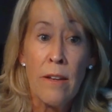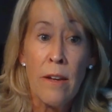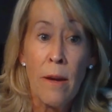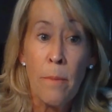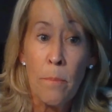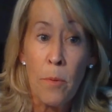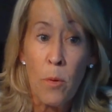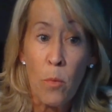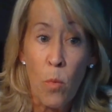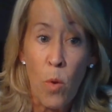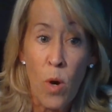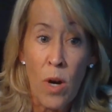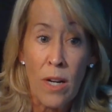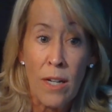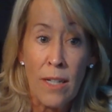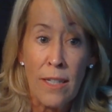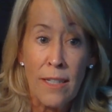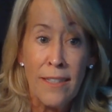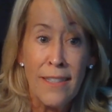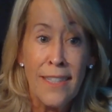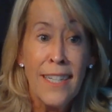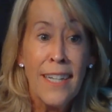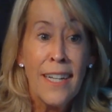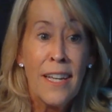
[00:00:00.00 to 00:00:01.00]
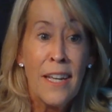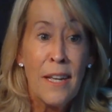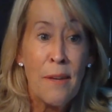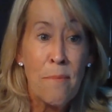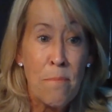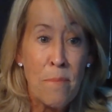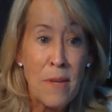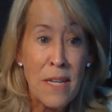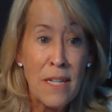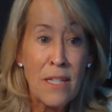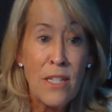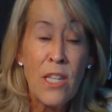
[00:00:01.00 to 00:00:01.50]
Number one,
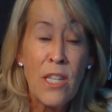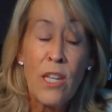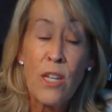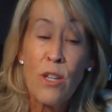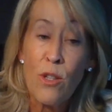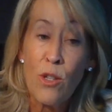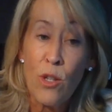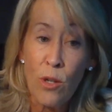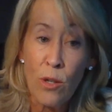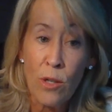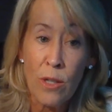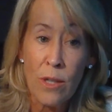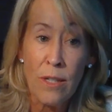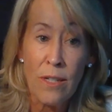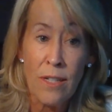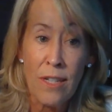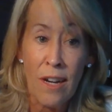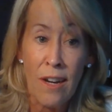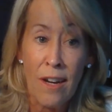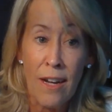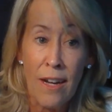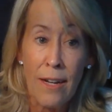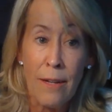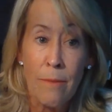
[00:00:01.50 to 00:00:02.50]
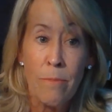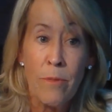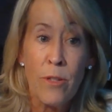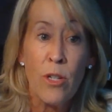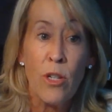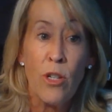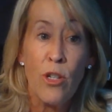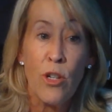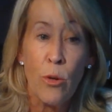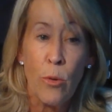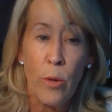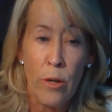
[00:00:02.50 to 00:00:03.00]
it means that you took the time
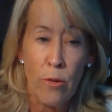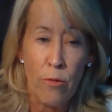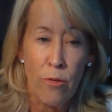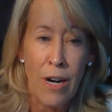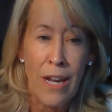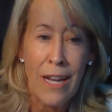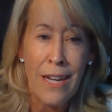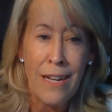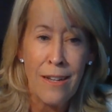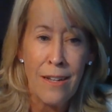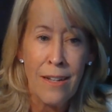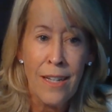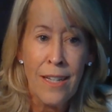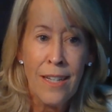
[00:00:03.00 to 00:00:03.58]
to do it right,